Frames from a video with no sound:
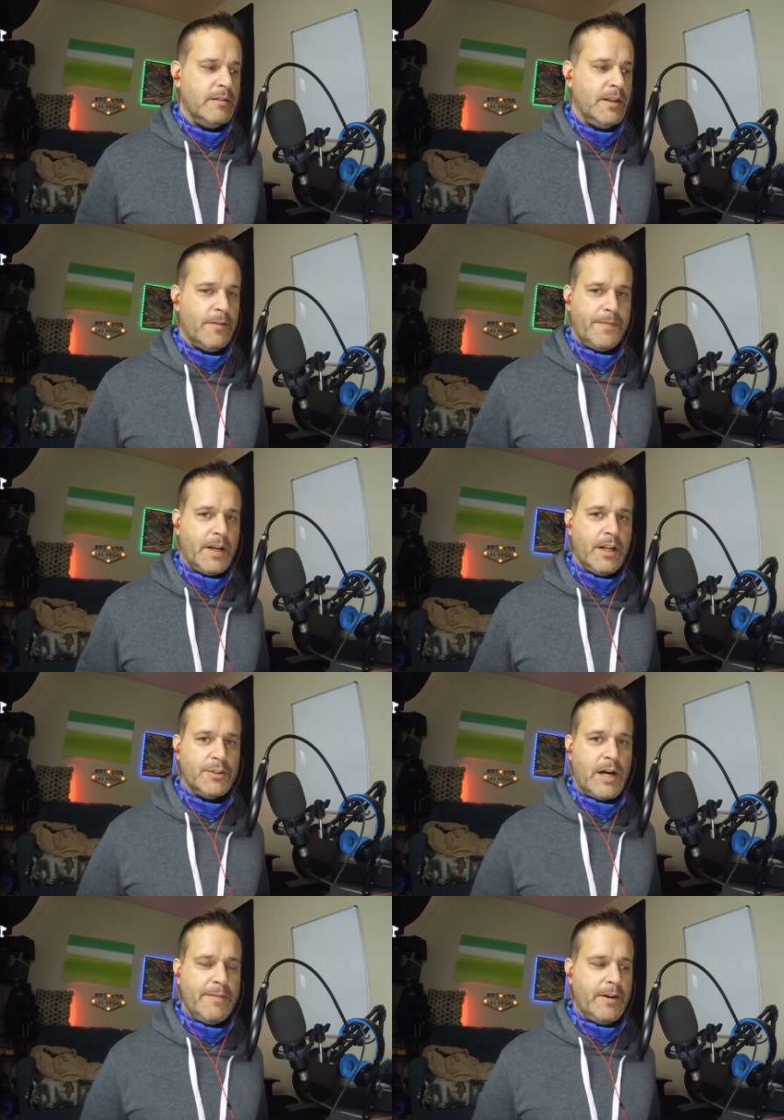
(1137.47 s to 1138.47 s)
You know, if you're going to
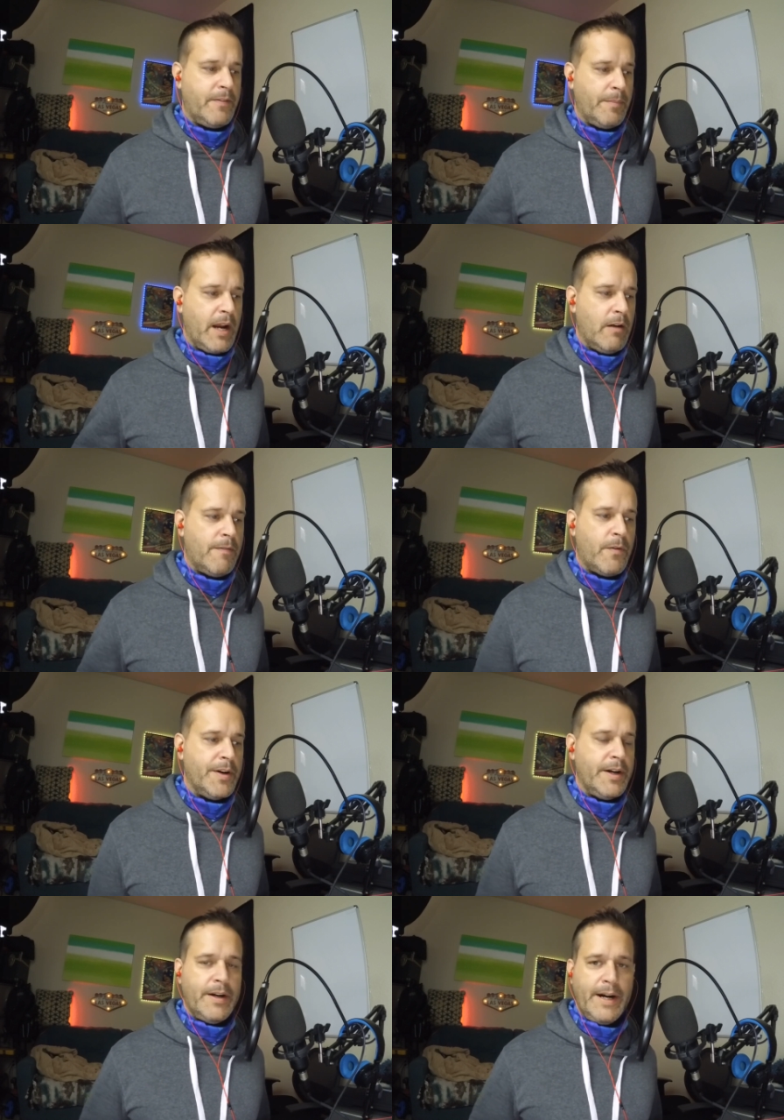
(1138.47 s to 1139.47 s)
drive here from
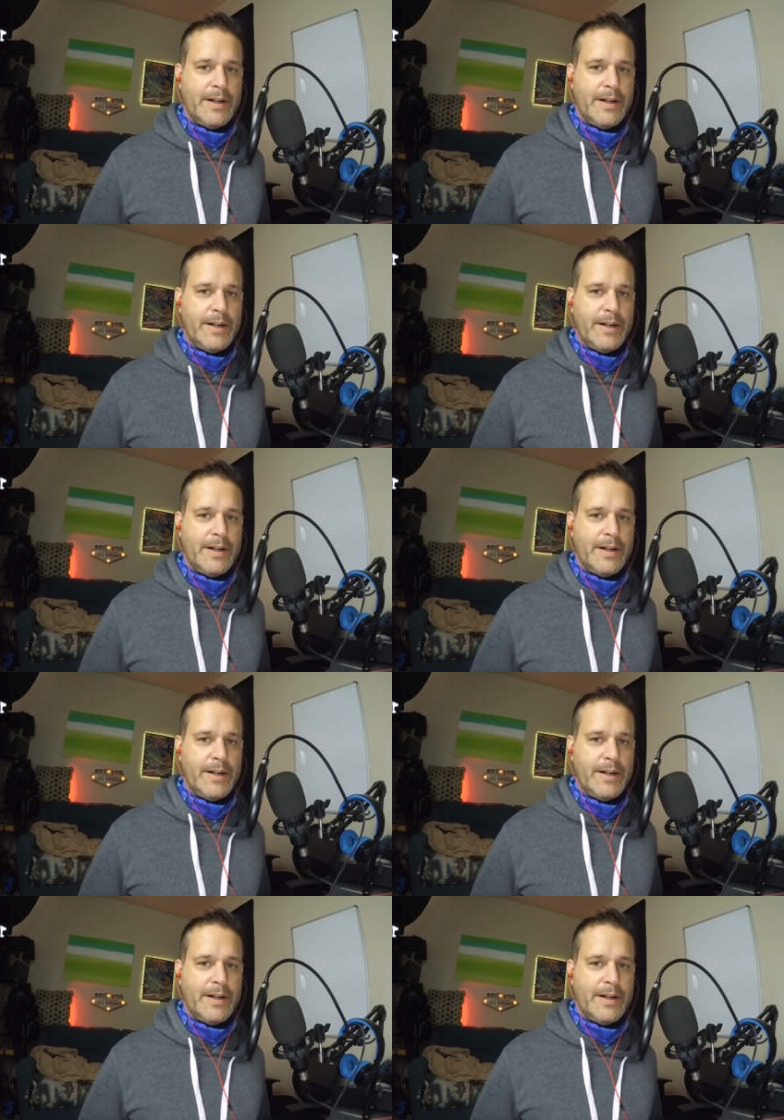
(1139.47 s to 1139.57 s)
California,